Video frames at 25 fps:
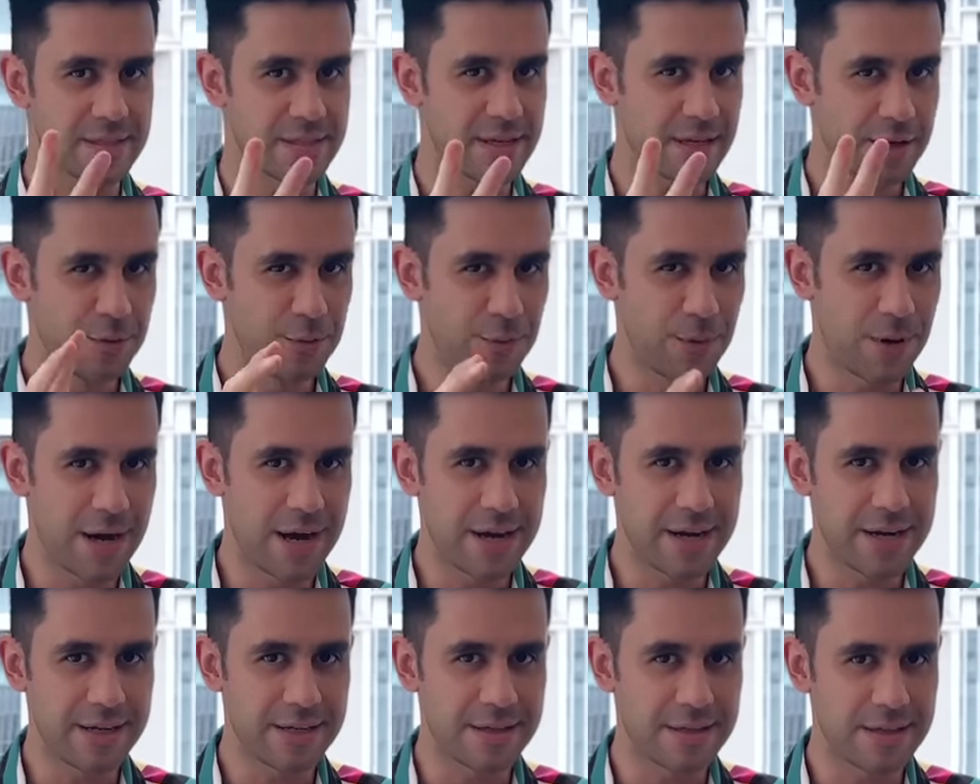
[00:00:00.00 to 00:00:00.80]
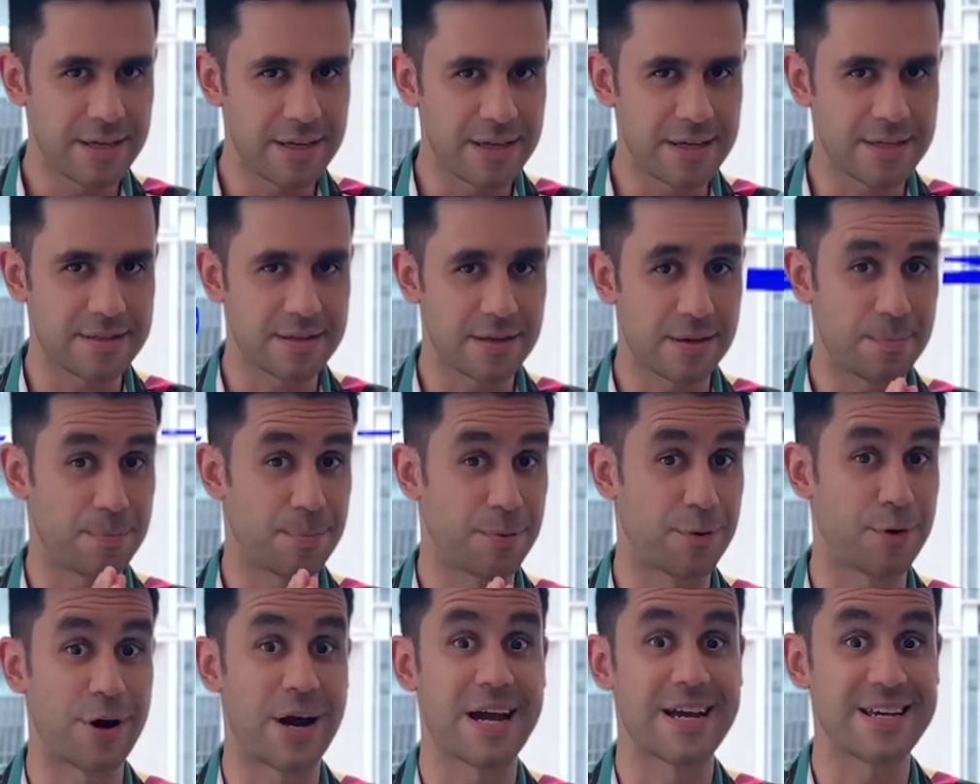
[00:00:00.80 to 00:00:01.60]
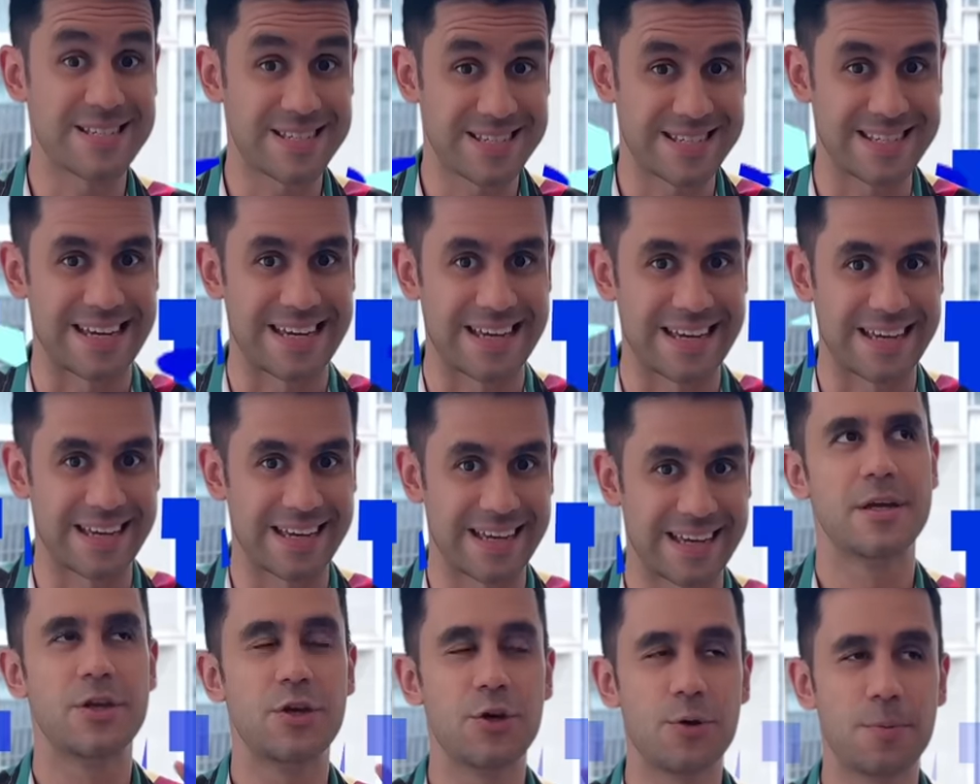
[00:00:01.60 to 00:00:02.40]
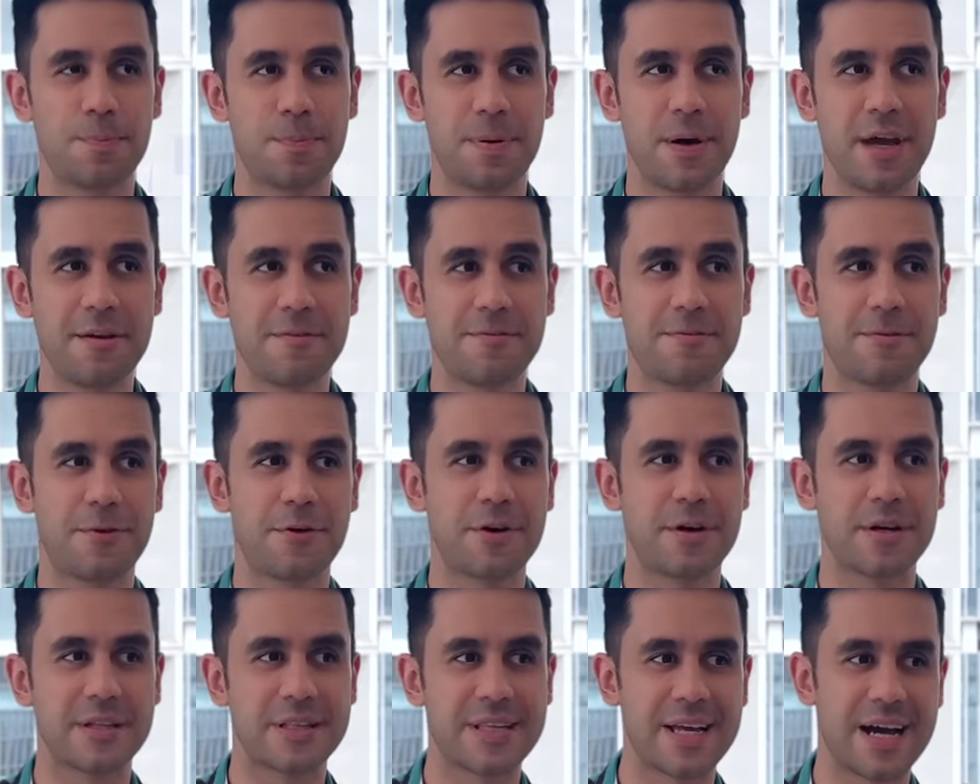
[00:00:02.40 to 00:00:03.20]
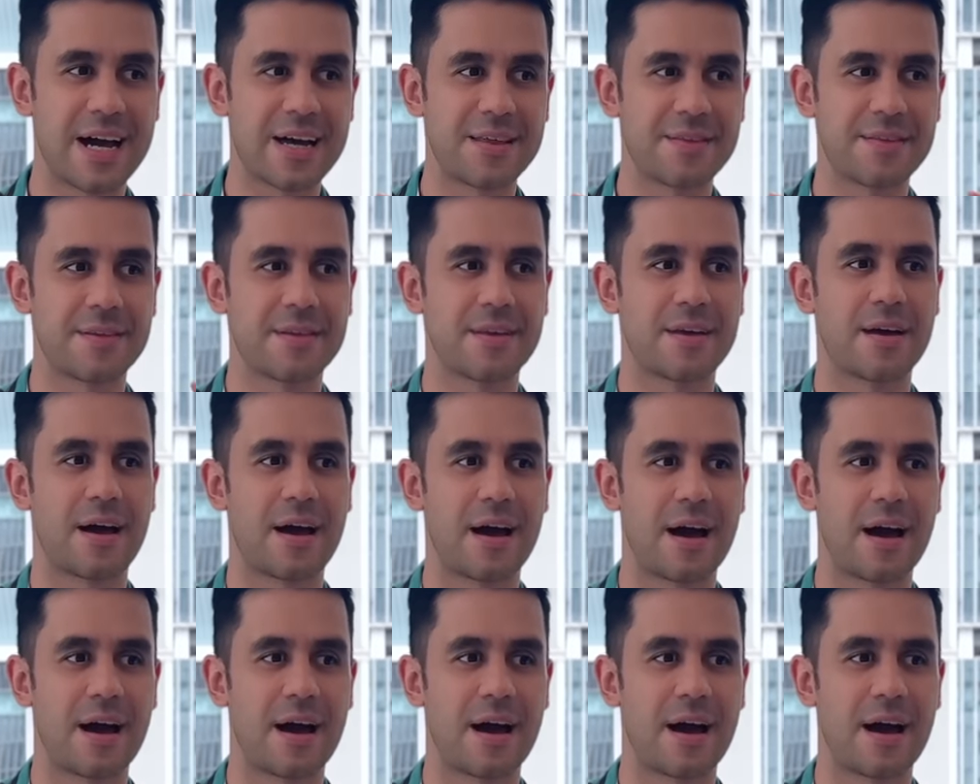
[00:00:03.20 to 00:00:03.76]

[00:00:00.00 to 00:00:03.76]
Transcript: second one is pricing. You pay for that